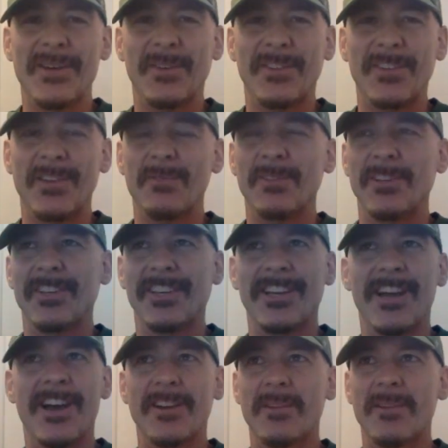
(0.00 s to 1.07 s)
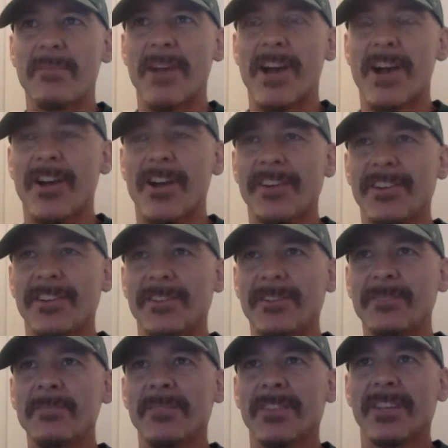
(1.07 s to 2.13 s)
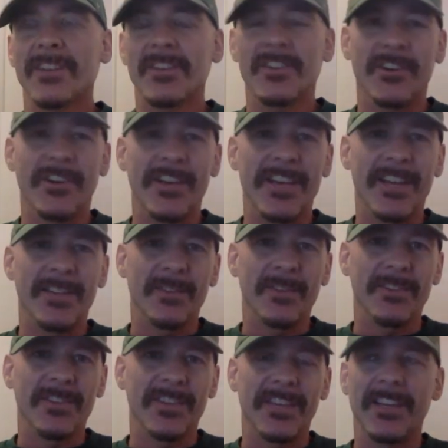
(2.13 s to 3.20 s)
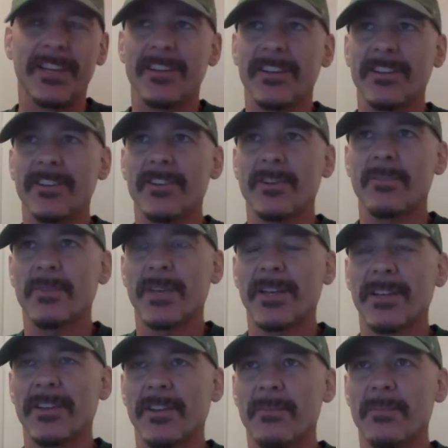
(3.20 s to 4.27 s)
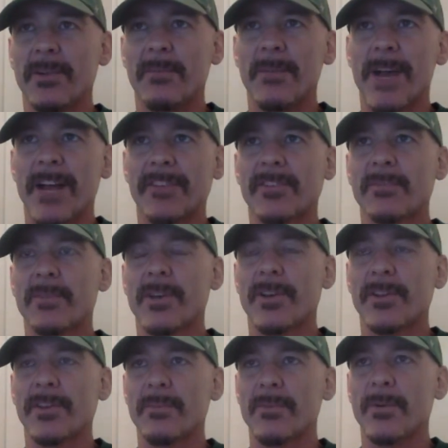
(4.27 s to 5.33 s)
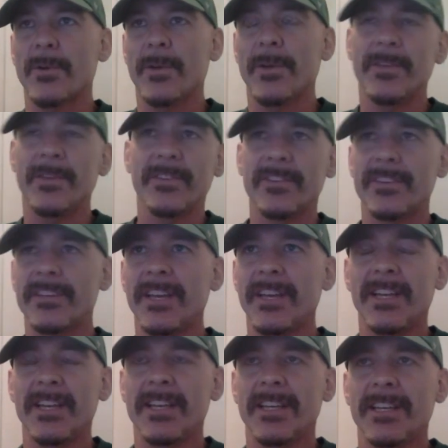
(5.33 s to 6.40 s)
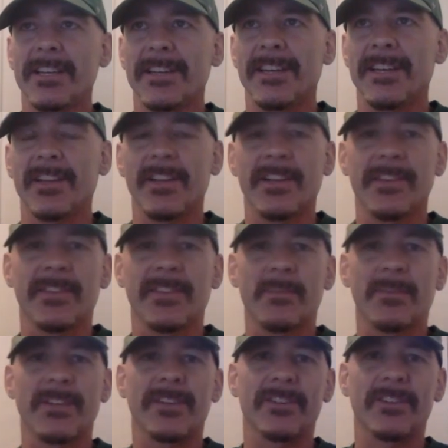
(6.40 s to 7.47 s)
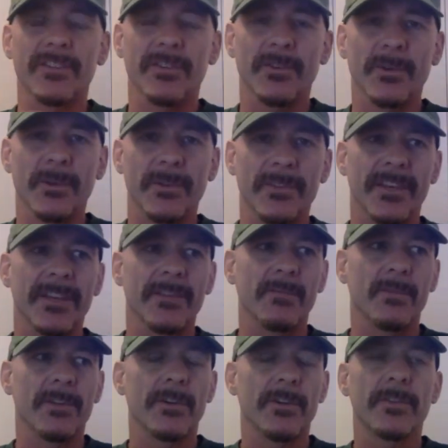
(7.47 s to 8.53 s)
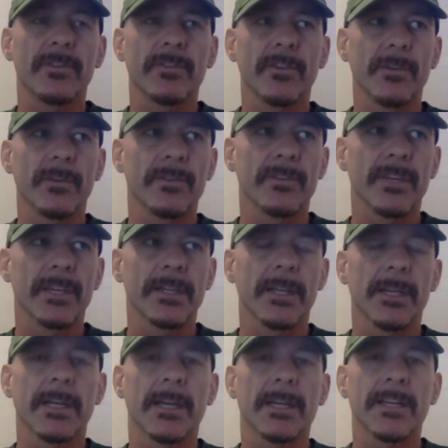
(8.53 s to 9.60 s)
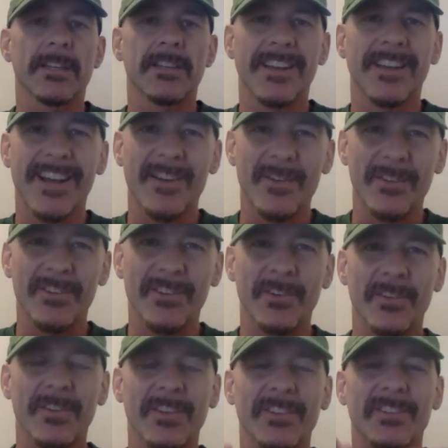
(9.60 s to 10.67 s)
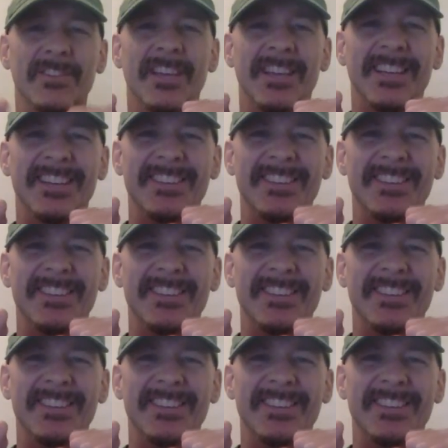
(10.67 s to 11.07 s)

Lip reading: I was able to get out and about, and you know, you know, play a little bit of basketball with the boys, and it's something too, is that when you're so sick, like I was doing these